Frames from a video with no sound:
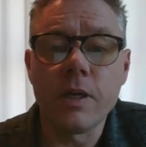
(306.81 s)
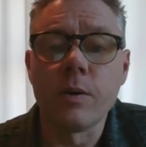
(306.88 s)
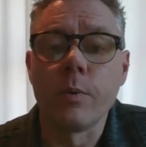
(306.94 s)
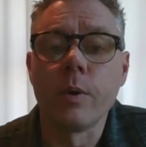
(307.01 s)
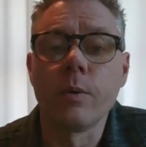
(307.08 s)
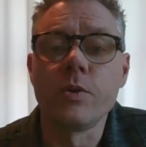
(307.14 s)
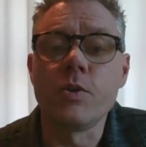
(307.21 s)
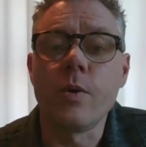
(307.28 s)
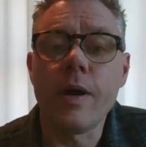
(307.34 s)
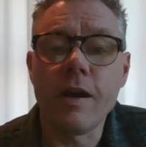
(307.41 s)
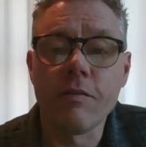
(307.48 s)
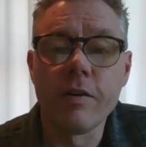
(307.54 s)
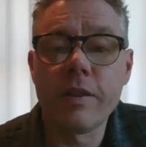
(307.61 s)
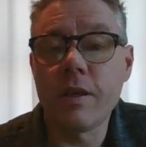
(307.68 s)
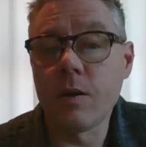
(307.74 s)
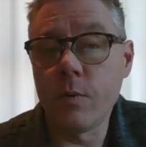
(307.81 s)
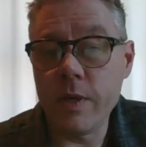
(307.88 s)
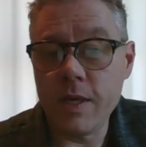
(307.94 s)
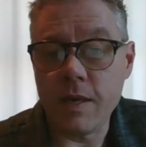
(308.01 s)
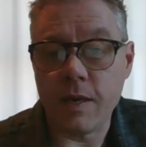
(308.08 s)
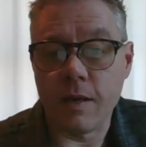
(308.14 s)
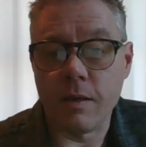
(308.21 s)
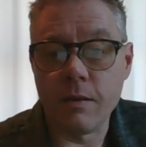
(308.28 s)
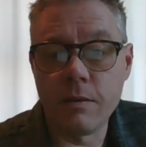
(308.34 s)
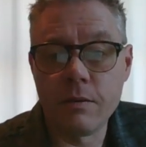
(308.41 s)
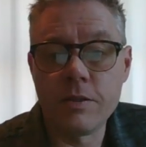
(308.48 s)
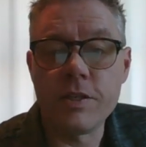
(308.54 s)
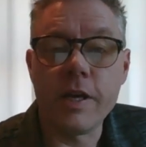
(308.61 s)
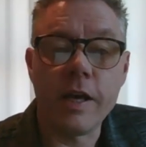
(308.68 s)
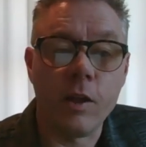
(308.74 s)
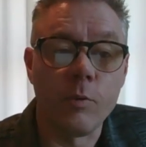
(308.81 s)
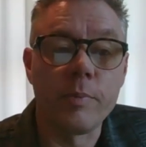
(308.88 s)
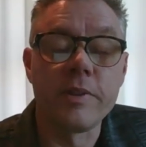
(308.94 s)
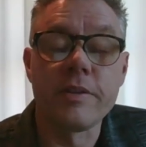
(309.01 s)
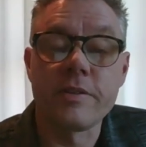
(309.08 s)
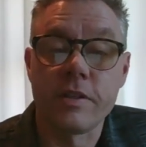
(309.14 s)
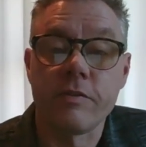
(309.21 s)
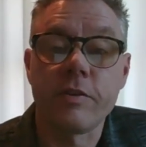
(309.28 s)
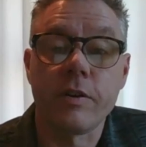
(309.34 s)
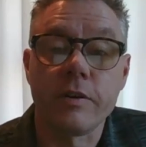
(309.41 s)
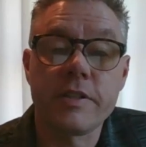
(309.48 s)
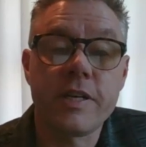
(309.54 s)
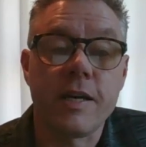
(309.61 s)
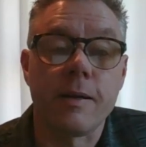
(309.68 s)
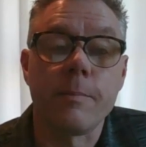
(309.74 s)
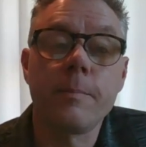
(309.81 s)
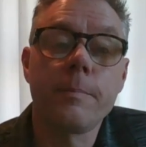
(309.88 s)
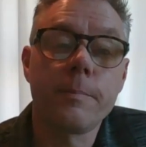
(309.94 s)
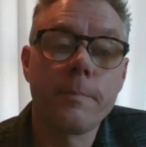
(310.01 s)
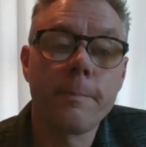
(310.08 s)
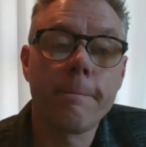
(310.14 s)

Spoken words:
and we will do everything we can to help in this difficult time.